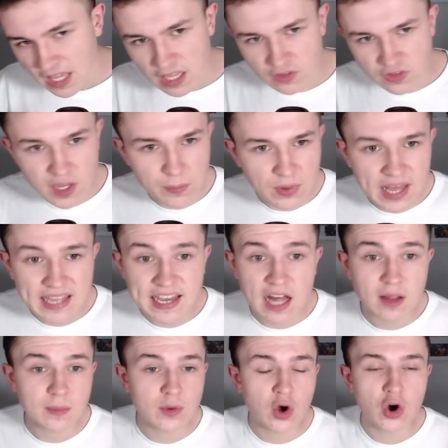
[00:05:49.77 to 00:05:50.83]
Do you play
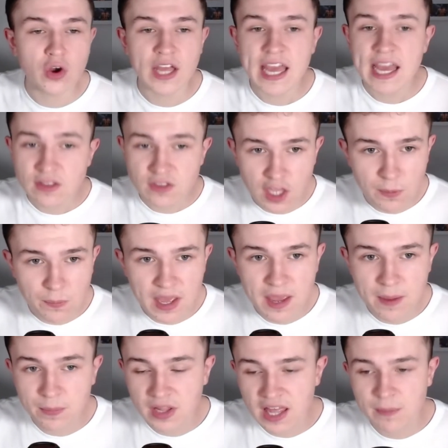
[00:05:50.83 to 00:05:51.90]
Callum Cook? Do you play
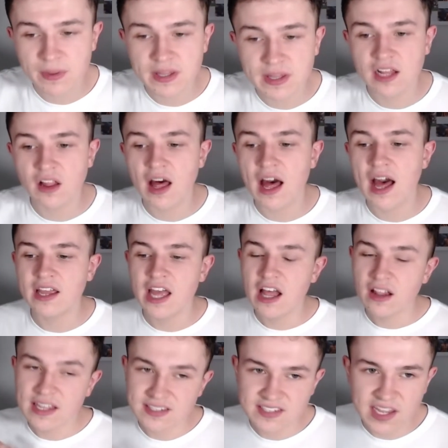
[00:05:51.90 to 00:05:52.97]
Billy Clarke?
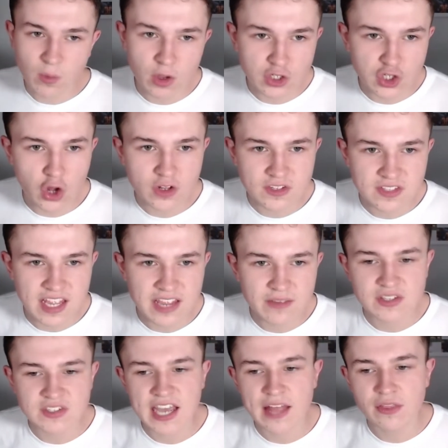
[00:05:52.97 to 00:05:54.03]
Let's see what Jordan
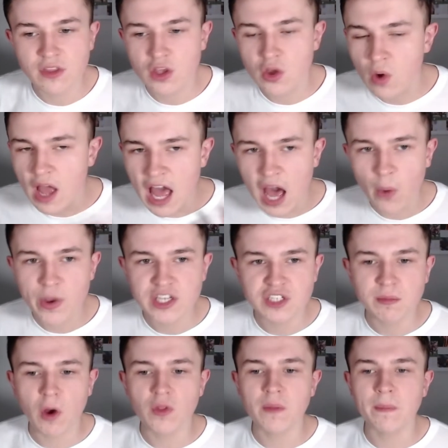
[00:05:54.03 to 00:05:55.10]
Stevens can do. I wish him
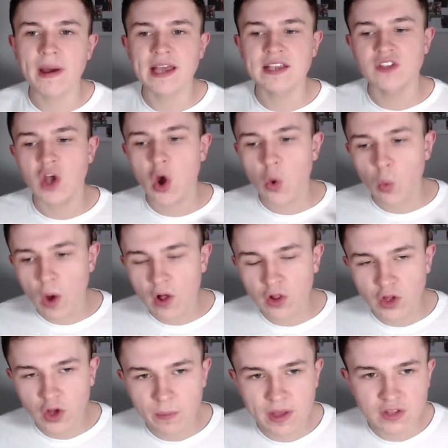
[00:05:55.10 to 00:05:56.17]
all the best.
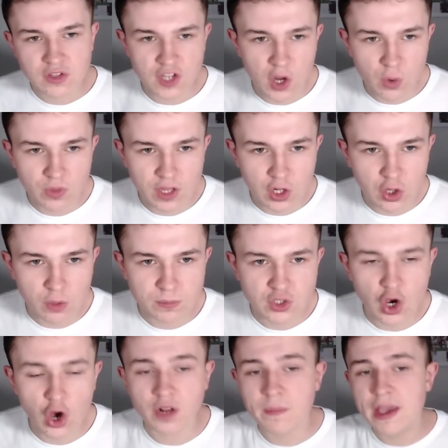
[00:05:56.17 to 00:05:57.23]
Welcome to the club,
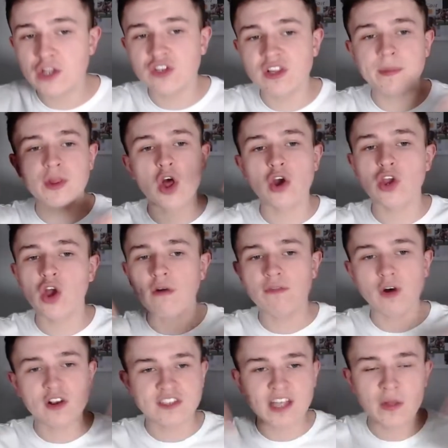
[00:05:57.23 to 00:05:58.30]
Jordan. Make sure to let me know your
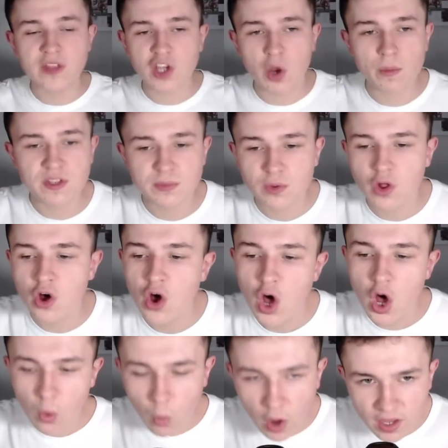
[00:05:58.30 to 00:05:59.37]
thoughts down in the comments below.
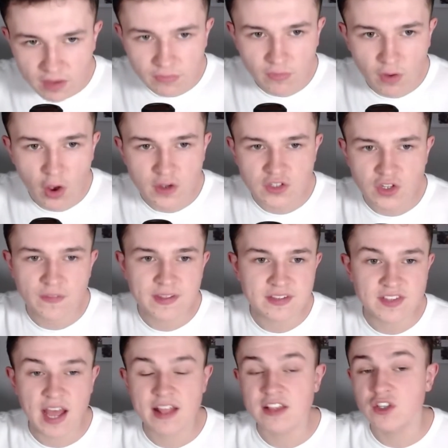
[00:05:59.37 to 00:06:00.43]
What are your thoughts on this
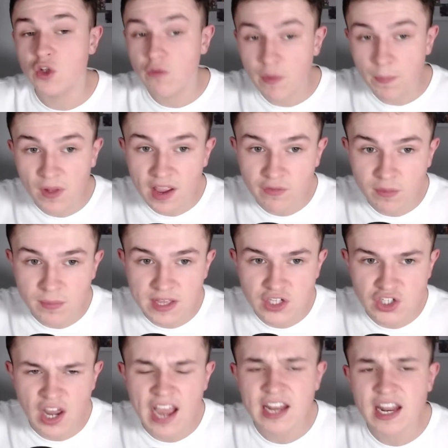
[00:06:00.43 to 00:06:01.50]
sign? It's another player from Leeds
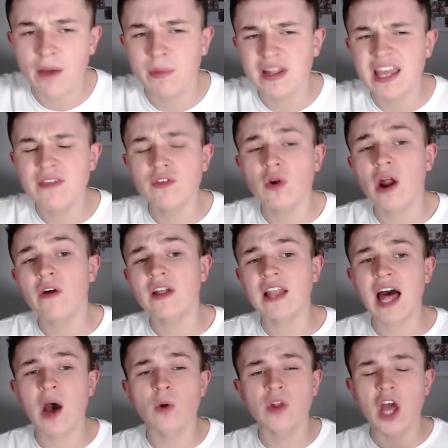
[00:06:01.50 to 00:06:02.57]
United. I believe you are
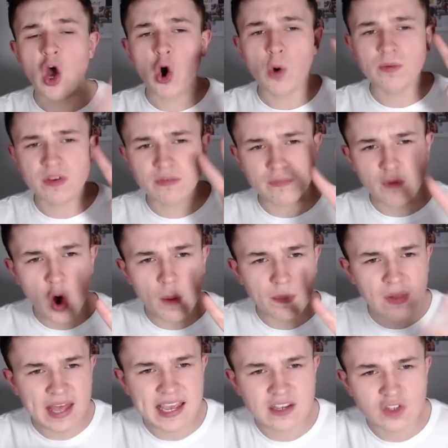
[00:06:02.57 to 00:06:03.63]
allowed up to 4
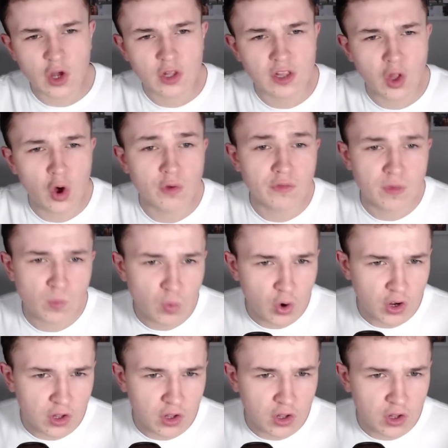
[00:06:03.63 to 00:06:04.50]
players on loan from one